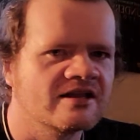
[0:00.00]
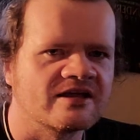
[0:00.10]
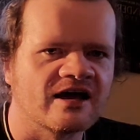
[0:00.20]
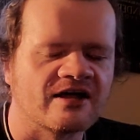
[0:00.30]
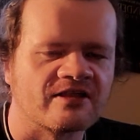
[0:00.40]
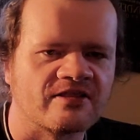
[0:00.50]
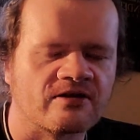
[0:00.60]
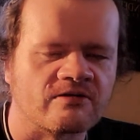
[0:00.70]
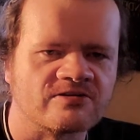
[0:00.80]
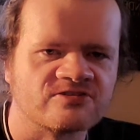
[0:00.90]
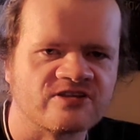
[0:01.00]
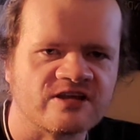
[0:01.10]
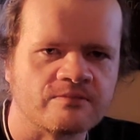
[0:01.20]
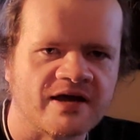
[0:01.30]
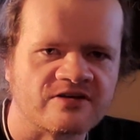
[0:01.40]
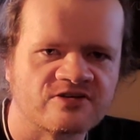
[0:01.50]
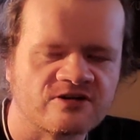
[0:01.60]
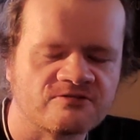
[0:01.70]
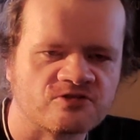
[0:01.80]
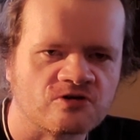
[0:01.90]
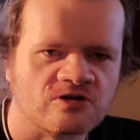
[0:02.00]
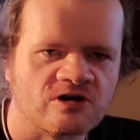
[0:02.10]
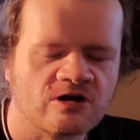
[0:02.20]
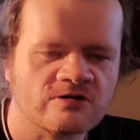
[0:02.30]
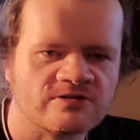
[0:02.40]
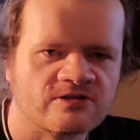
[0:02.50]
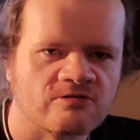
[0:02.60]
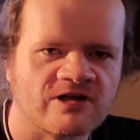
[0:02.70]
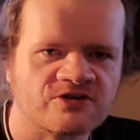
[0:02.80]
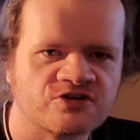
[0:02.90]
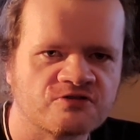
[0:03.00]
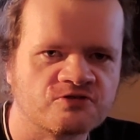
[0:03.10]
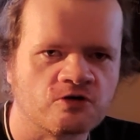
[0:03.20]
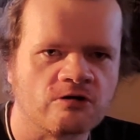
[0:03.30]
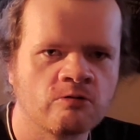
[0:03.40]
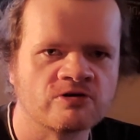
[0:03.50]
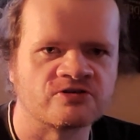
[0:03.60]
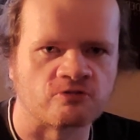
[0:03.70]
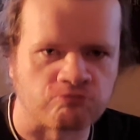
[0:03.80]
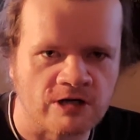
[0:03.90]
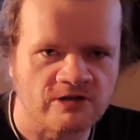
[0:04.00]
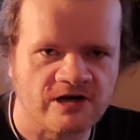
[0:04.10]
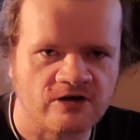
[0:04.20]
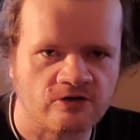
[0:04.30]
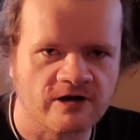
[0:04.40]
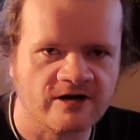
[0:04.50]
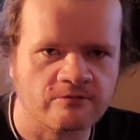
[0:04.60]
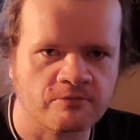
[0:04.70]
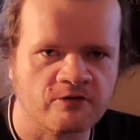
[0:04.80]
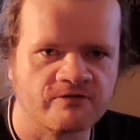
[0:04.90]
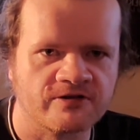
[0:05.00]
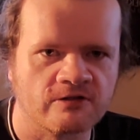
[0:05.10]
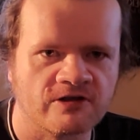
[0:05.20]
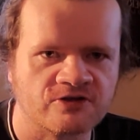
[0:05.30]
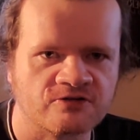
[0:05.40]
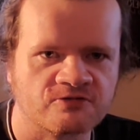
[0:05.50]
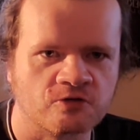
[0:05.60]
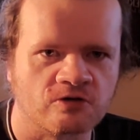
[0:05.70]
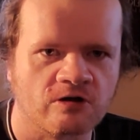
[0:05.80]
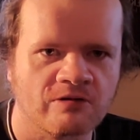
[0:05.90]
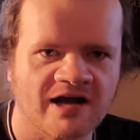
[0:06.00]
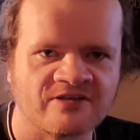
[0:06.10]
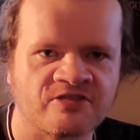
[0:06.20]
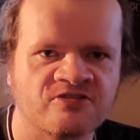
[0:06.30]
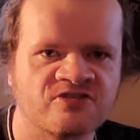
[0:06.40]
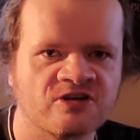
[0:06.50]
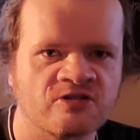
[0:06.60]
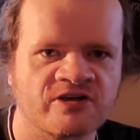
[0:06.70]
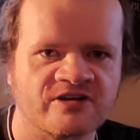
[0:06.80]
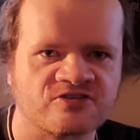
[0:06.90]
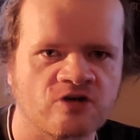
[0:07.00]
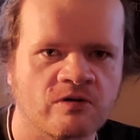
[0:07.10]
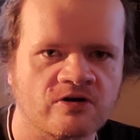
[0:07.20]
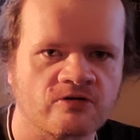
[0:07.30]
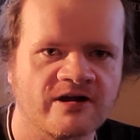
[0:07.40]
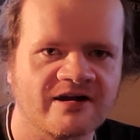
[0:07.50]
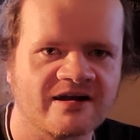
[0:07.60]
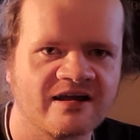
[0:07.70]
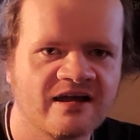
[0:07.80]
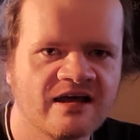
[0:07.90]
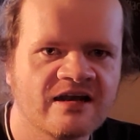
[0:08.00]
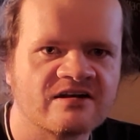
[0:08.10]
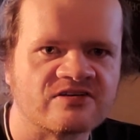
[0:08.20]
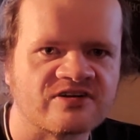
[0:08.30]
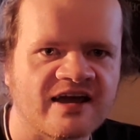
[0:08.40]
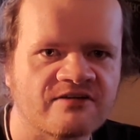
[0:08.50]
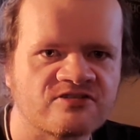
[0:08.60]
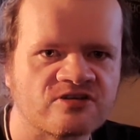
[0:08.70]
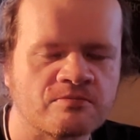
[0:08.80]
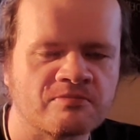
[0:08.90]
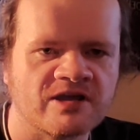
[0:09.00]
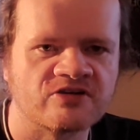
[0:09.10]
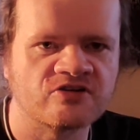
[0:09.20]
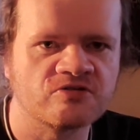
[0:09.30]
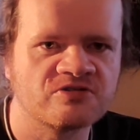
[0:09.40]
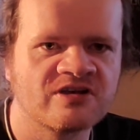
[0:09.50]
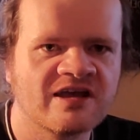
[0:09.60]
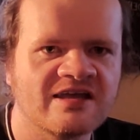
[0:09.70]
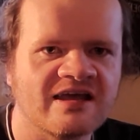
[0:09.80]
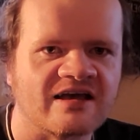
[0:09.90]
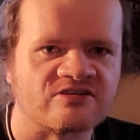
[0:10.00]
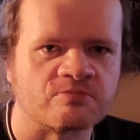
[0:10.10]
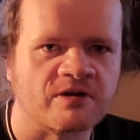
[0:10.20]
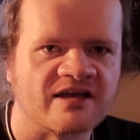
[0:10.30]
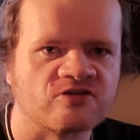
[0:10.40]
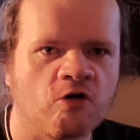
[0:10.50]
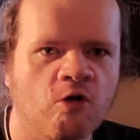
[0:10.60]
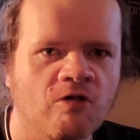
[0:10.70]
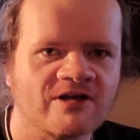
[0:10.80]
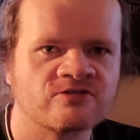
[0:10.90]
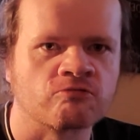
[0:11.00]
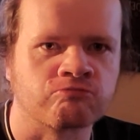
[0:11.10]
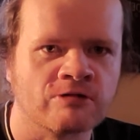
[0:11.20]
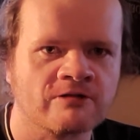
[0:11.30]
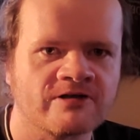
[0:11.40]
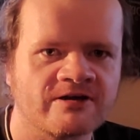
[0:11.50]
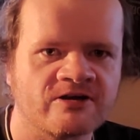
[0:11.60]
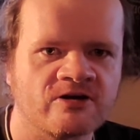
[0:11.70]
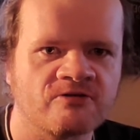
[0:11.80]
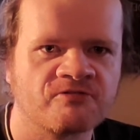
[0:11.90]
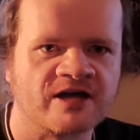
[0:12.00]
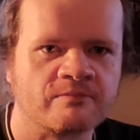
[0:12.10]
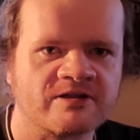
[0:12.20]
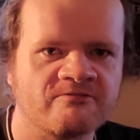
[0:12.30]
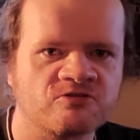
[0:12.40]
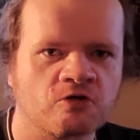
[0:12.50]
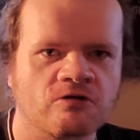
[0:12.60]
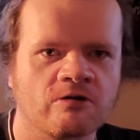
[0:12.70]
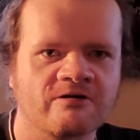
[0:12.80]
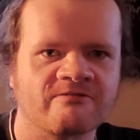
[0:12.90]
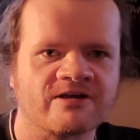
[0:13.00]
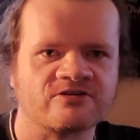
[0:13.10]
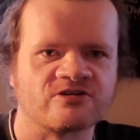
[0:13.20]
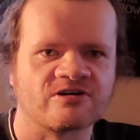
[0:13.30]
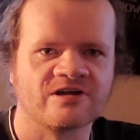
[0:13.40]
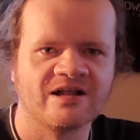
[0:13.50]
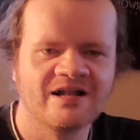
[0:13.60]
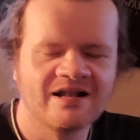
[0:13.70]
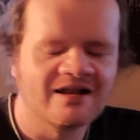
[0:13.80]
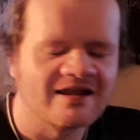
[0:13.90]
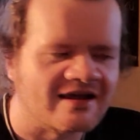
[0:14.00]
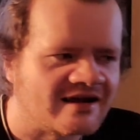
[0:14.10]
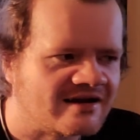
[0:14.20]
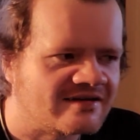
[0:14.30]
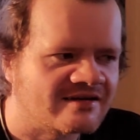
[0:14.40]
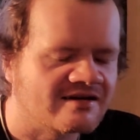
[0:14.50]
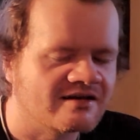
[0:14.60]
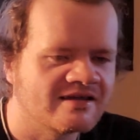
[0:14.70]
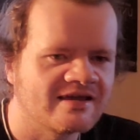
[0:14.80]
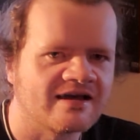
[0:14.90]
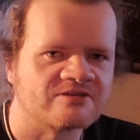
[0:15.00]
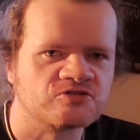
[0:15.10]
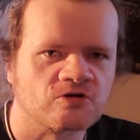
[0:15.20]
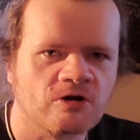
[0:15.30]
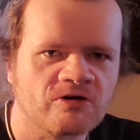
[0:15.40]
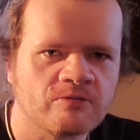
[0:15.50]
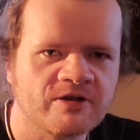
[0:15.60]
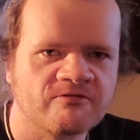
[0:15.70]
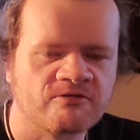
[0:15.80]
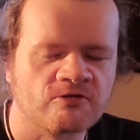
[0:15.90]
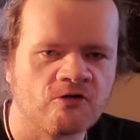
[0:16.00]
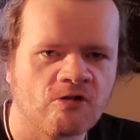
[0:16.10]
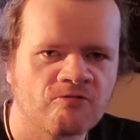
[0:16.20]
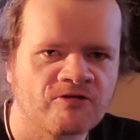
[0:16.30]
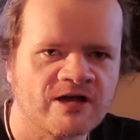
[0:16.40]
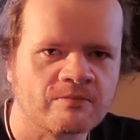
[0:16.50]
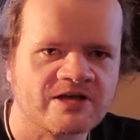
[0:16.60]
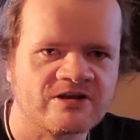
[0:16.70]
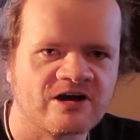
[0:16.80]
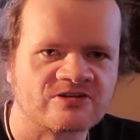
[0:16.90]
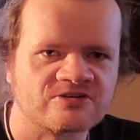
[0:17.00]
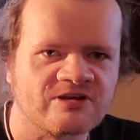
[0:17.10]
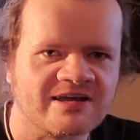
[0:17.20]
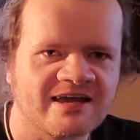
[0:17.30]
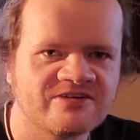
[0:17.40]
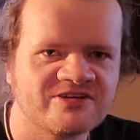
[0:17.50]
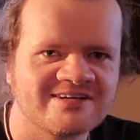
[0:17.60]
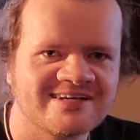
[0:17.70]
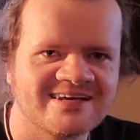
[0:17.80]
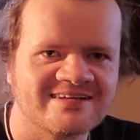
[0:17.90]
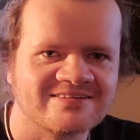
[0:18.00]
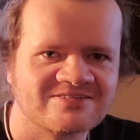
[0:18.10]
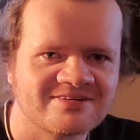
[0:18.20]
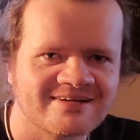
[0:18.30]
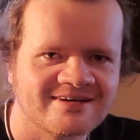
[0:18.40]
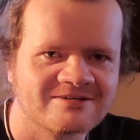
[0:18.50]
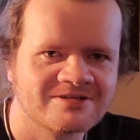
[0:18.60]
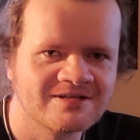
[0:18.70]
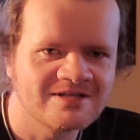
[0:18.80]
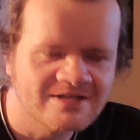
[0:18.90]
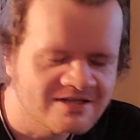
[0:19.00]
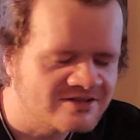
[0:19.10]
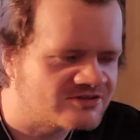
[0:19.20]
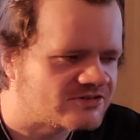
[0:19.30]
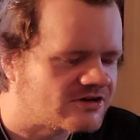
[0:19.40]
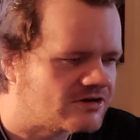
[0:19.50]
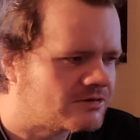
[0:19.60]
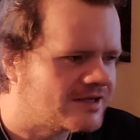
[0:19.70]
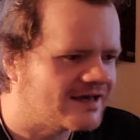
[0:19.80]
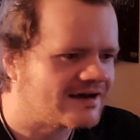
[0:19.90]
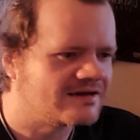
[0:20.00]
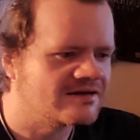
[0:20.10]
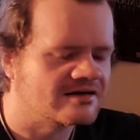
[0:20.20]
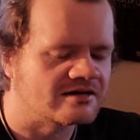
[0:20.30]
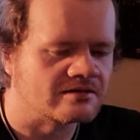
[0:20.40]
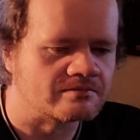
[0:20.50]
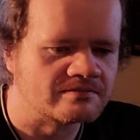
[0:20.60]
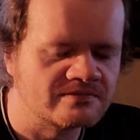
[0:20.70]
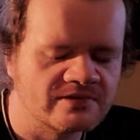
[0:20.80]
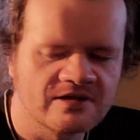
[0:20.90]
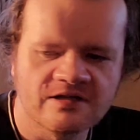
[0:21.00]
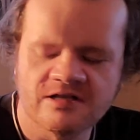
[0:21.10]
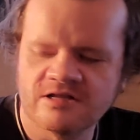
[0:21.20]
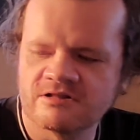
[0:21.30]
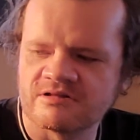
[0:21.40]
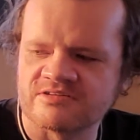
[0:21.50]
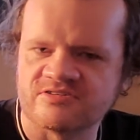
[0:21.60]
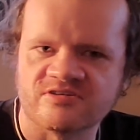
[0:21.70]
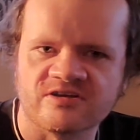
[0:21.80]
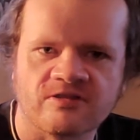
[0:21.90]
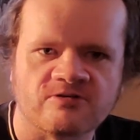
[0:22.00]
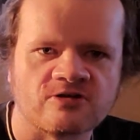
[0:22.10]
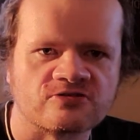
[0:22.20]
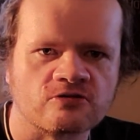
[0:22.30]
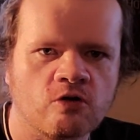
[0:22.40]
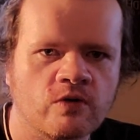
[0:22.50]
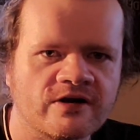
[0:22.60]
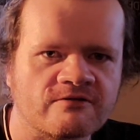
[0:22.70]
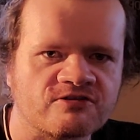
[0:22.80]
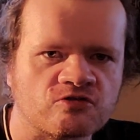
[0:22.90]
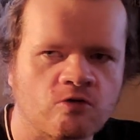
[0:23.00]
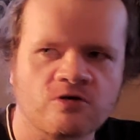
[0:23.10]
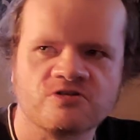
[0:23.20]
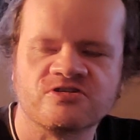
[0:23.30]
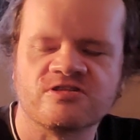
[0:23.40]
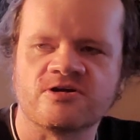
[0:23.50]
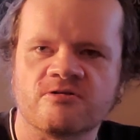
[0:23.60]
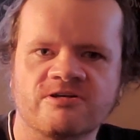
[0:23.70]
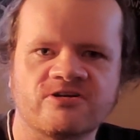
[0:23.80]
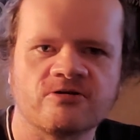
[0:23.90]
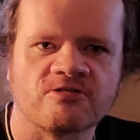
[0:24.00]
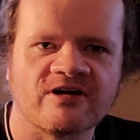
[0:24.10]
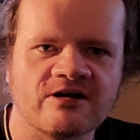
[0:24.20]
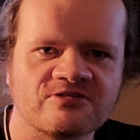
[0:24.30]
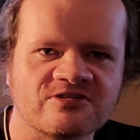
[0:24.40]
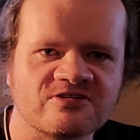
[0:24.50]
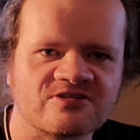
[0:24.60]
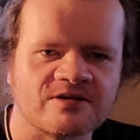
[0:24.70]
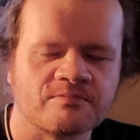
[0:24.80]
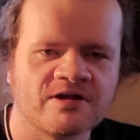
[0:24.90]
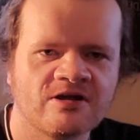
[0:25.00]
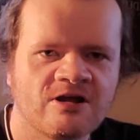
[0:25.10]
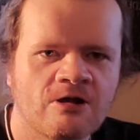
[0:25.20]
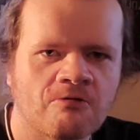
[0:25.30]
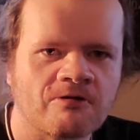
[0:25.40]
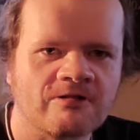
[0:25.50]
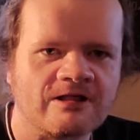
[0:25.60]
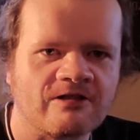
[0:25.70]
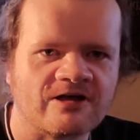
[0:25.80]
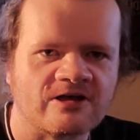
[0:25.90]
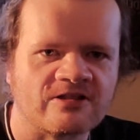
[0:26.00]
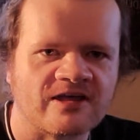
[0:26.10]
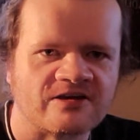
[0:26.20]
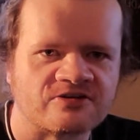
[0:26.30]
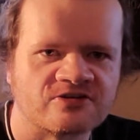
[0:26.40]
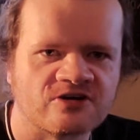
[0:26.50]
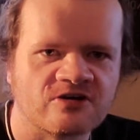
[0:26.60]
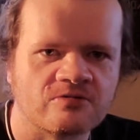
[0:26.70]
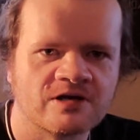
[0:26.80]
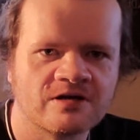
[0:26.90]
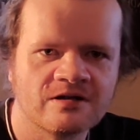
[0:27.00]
Yeah, then there was The Mask of Zorro and The Legend of Zorro, which is a really underrated movie, The Legend of Zorro. I still think it's so underrated. Does it have some issues? Yes, but as a whole, it's a really good family Zorro adventure. And, yeah, Zorro can be for the whole family, not just like edgy teens, you know? So, yeah, let's see. There was also Queen of Swords in the early 2000s. I'm really liking that show.